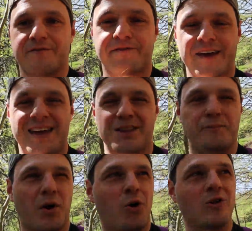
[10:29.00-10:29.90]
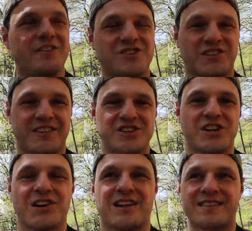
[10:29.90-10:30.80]
thinking that Paul is just such
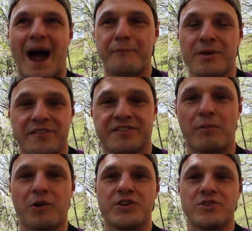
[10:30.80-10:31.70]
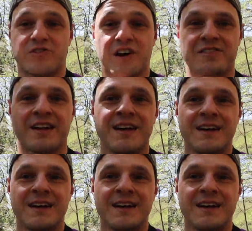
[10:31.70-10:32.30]
a good example of someone who does